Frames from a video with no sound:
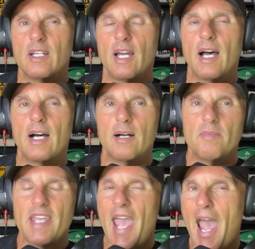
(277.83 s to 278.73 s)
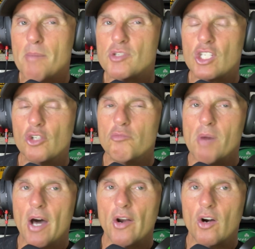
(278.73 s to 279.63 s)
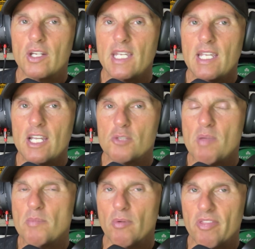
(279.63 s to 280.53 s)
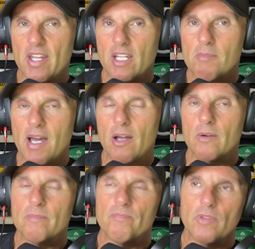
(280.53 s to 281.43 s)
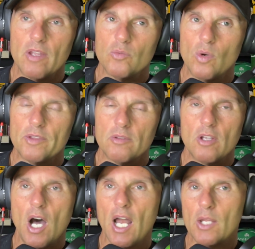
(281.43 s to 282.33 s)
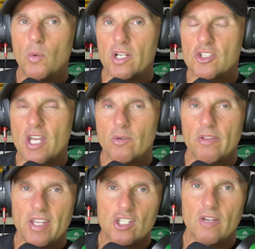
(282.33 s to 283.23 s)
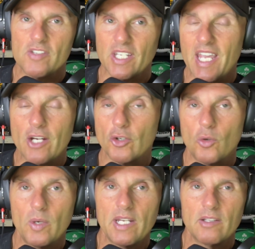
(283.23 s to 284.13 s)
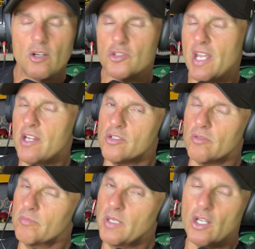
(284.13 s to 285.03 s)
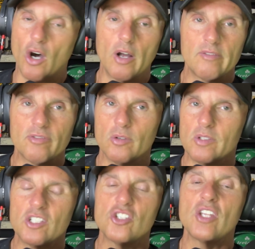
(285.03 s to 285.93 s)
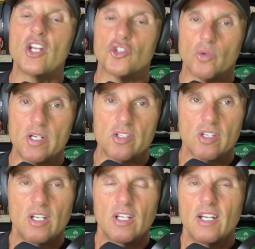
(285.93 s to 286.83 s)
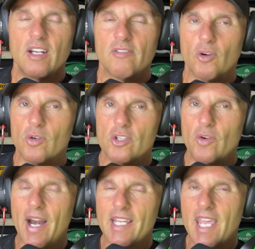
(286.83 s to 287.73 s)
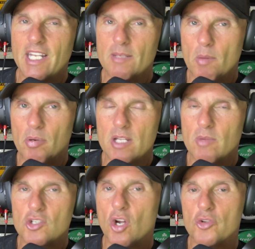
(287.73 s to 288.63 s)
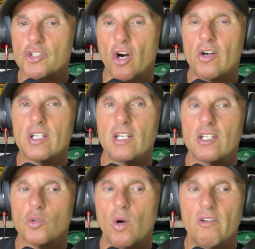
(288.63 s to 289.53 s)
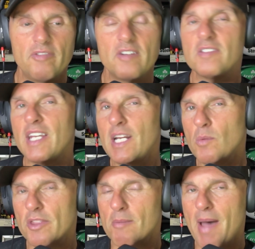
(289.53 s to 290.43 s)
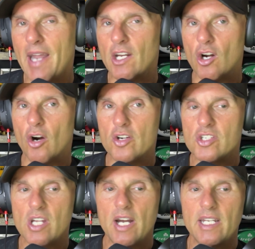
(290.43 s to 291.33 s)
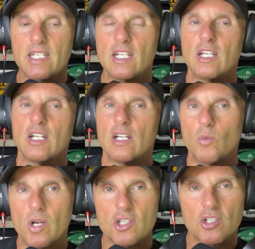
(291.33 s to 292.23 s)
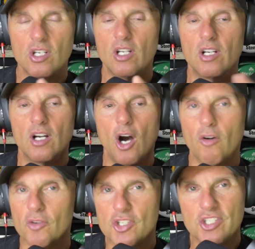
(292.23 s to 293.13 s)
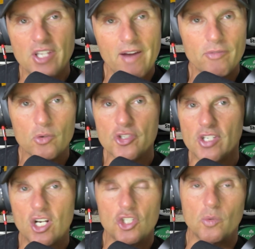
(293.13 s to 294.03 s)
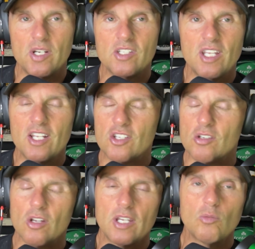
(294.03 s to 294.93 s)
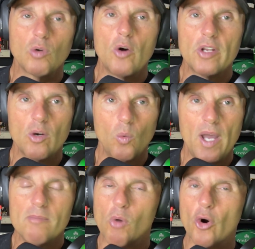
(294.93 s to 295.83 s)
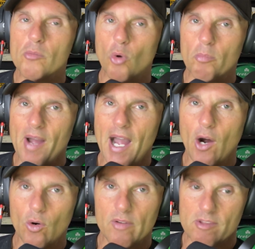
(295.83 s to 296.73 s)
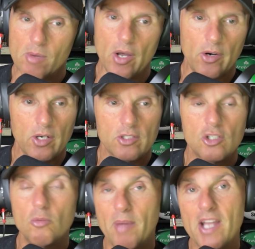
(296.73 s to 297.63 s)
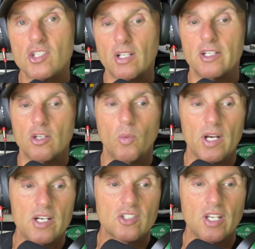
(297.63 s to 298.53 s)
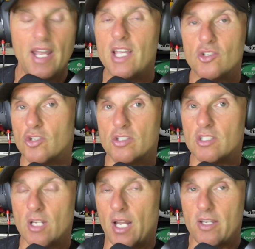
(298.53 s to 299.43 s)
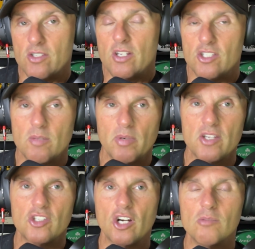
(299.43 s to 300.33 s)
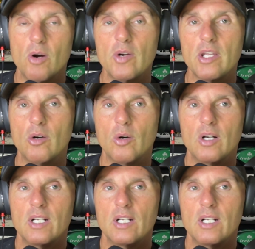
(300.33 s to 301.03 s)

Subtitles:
The absolute monarchy, as people think about, is what Hollywood, etc., thinks of as a king or queen. Those days have been gone for centuries. For the United Kingdom, it pretty much all started in 1215 with the Magna Carta signing, which over several centuries, it's eroded away more and more power of the monarch to basically to what it is today is just, like I said, simply a ceremonial